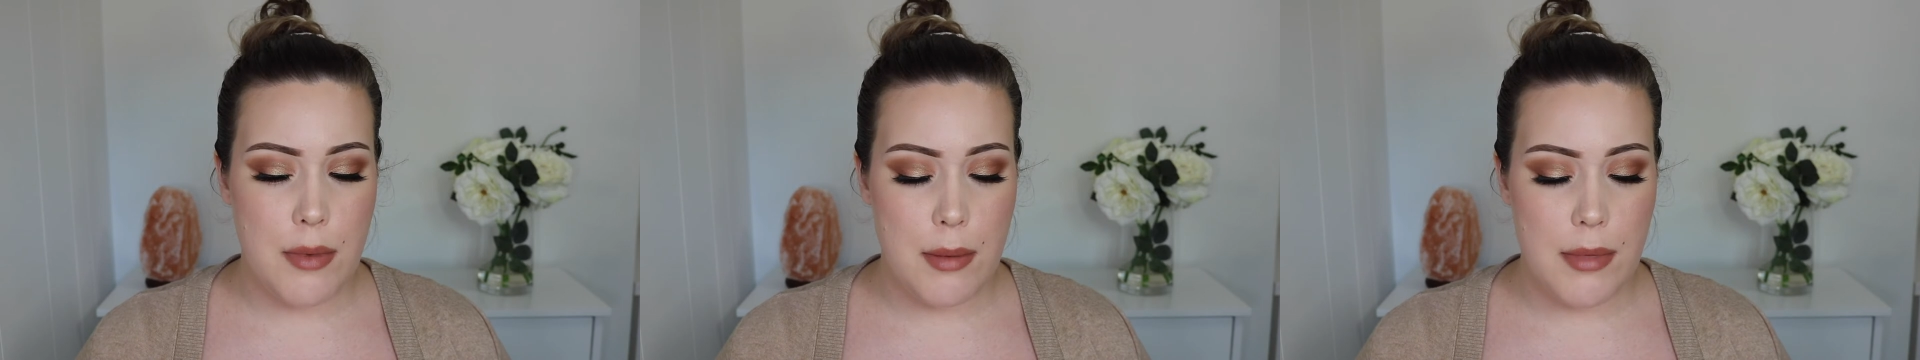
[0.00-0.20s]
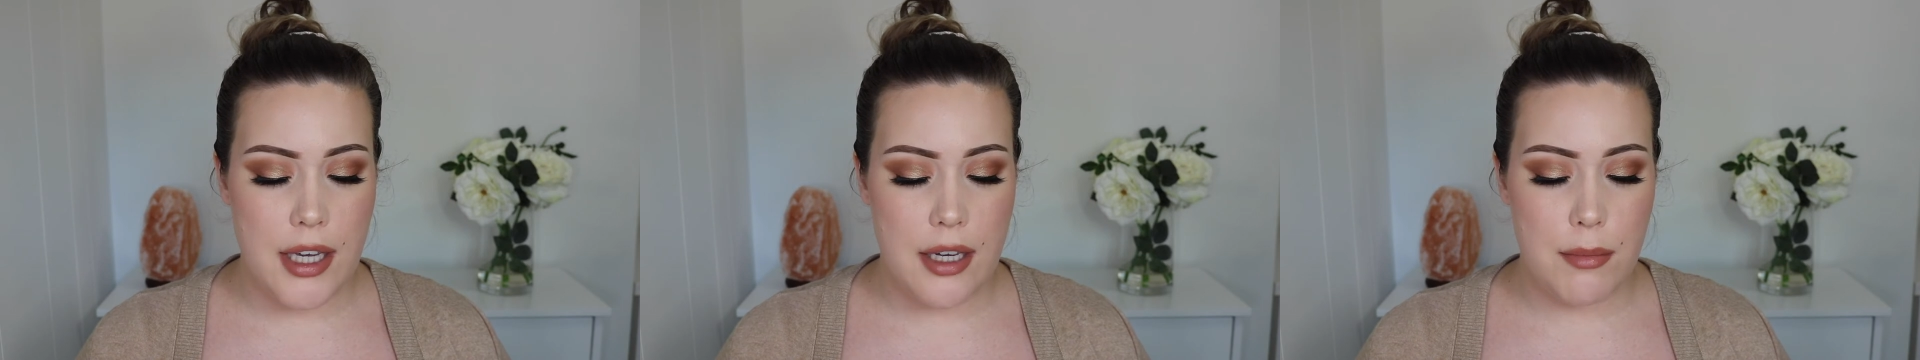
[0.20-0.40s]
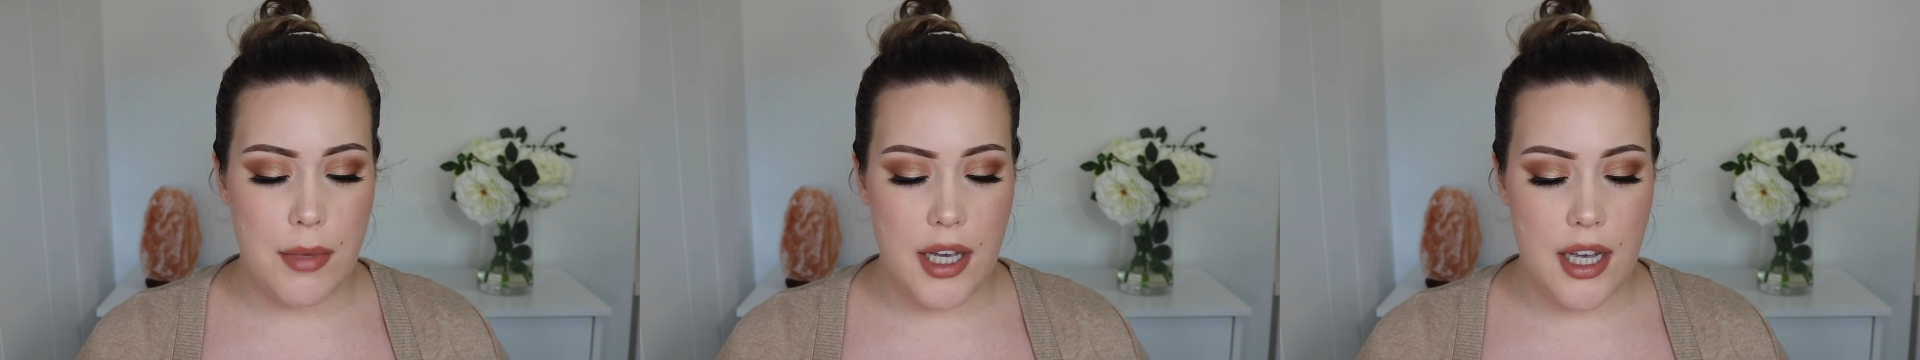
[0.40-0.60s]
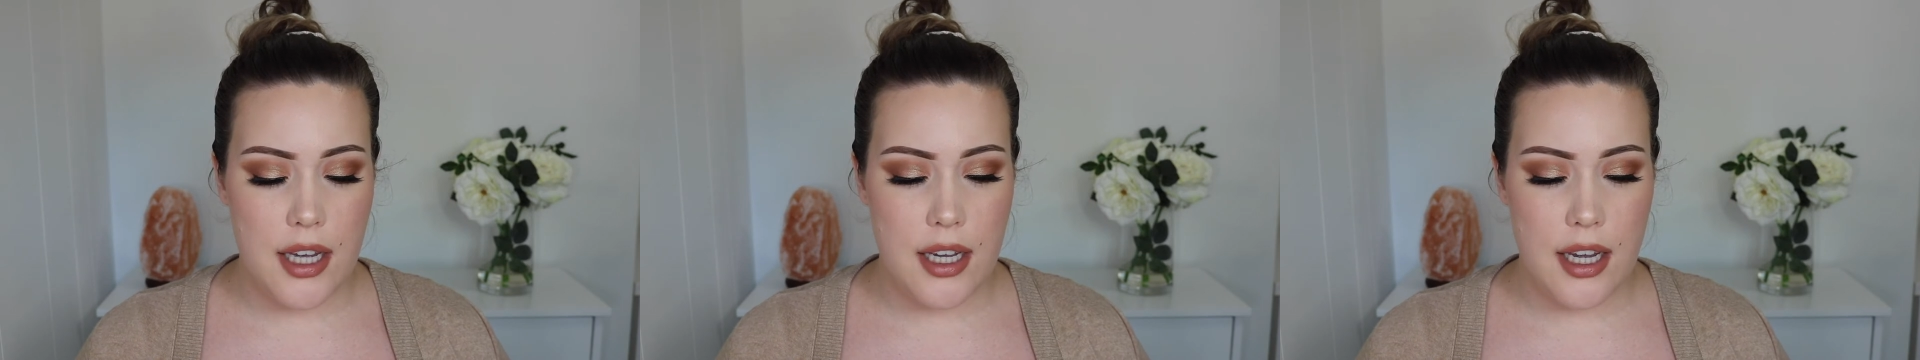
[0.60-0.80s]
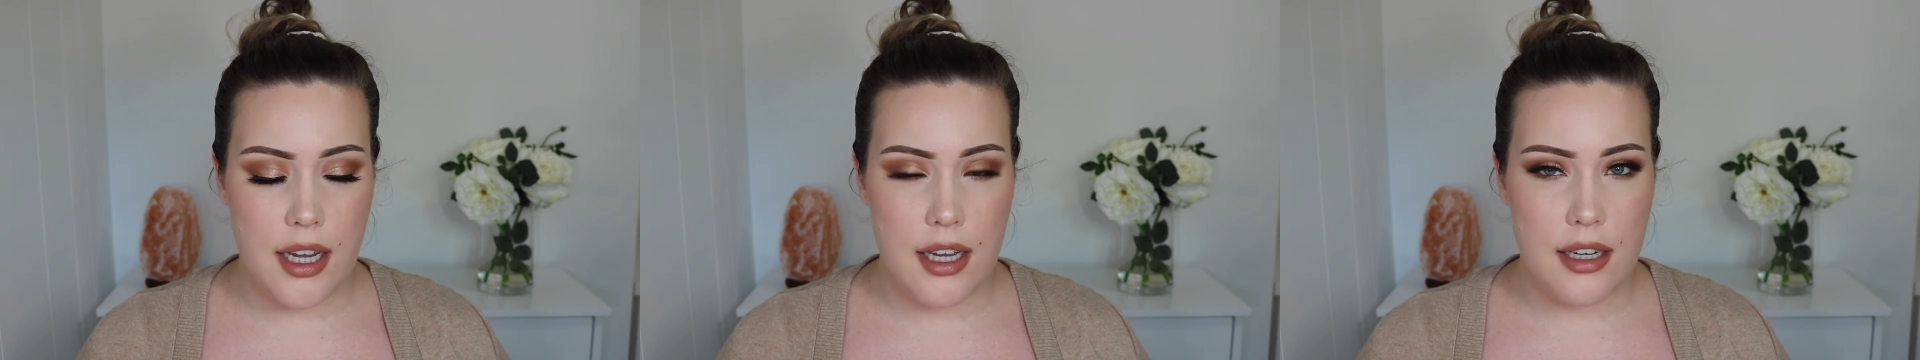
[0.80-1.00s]
my makeup
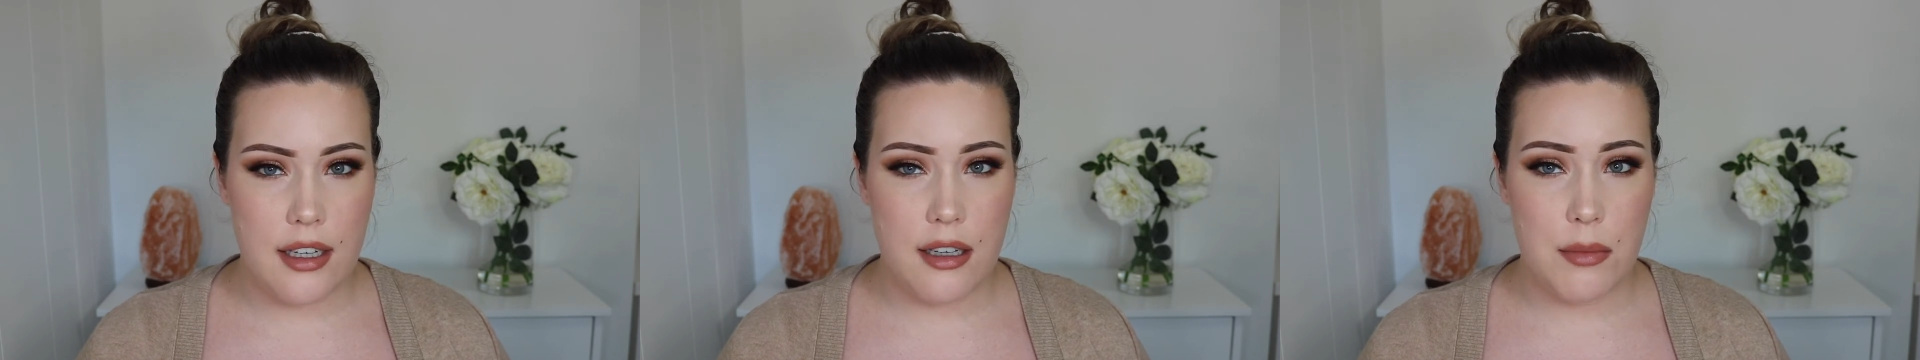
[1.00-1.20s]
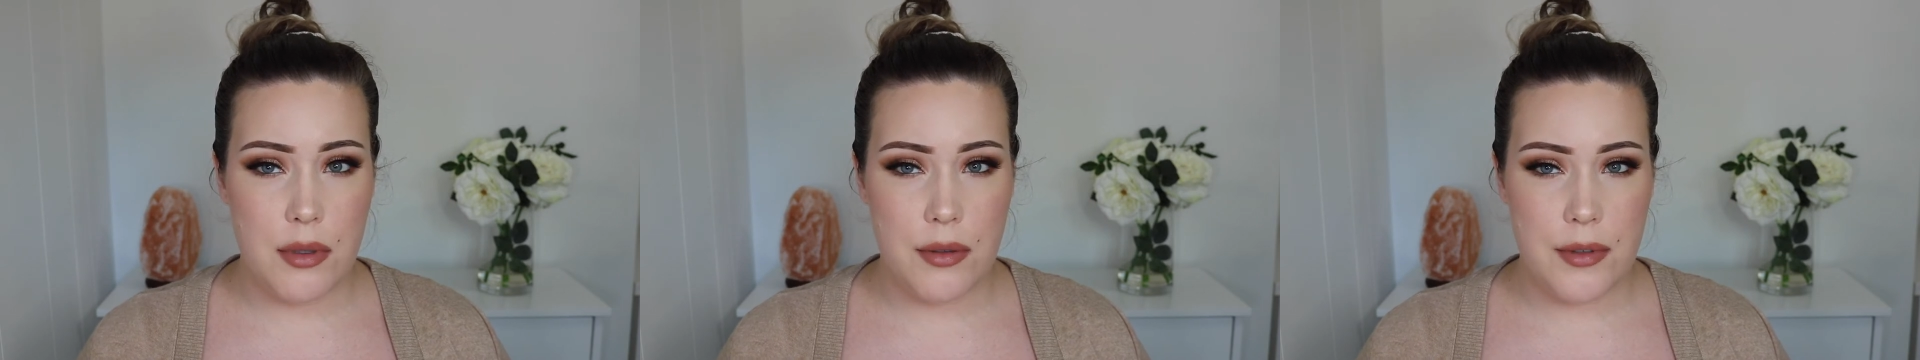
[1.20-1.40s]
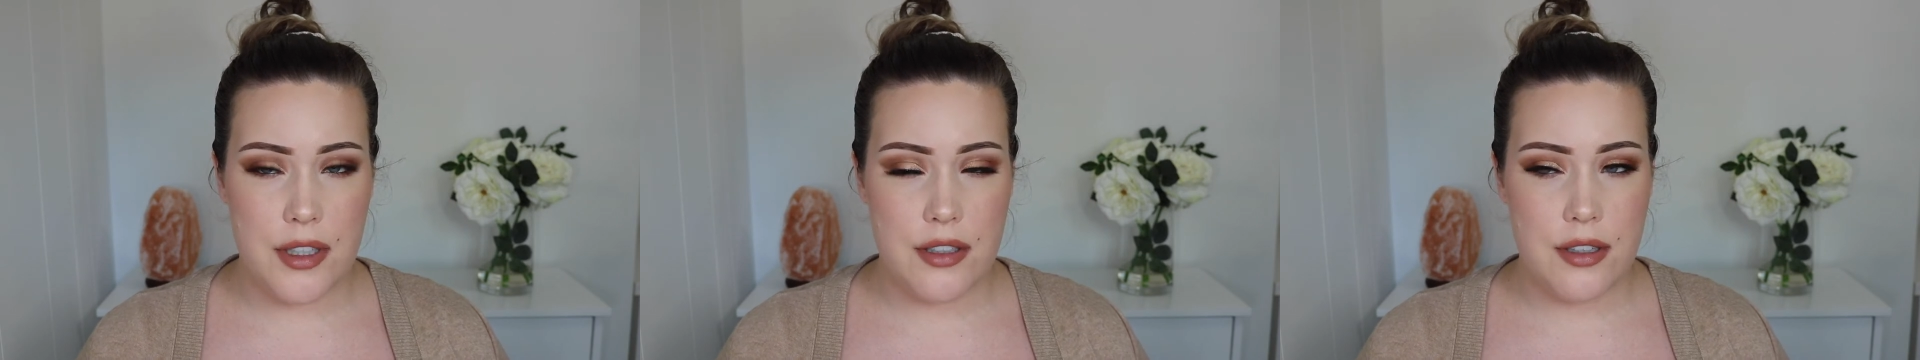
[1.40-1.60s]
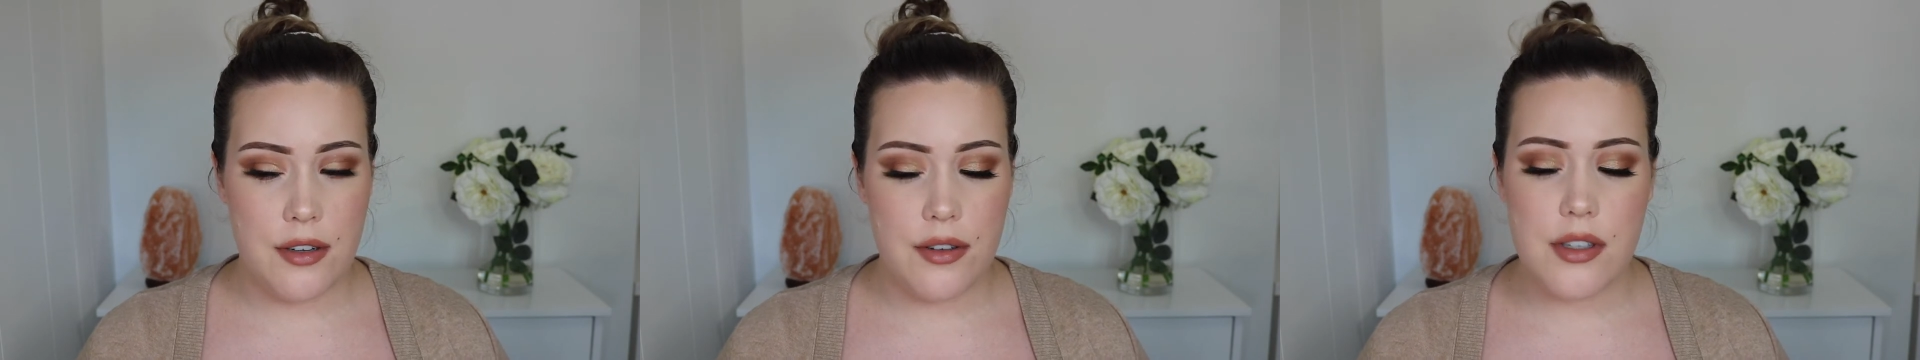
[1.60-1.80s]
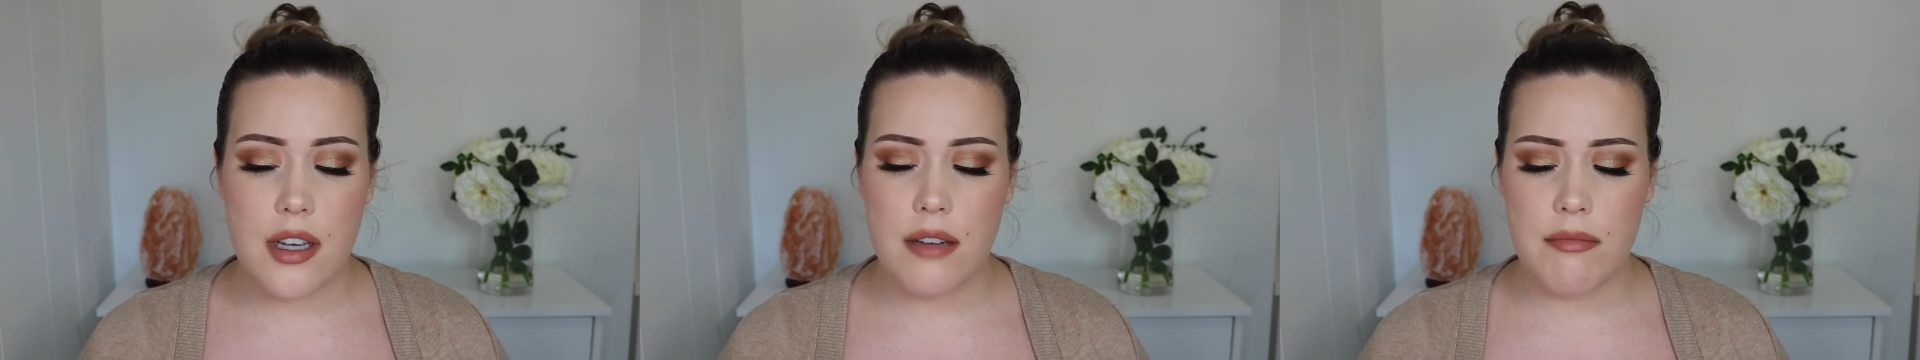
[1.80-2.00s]
bag. And a couple of weeks ago, I
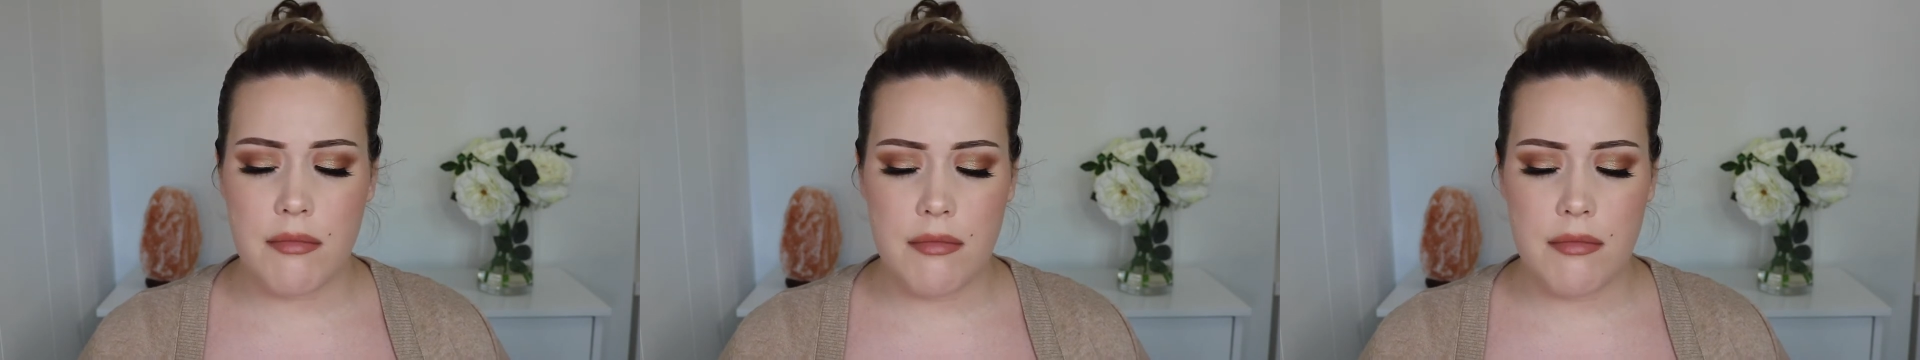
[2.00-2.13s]
was like,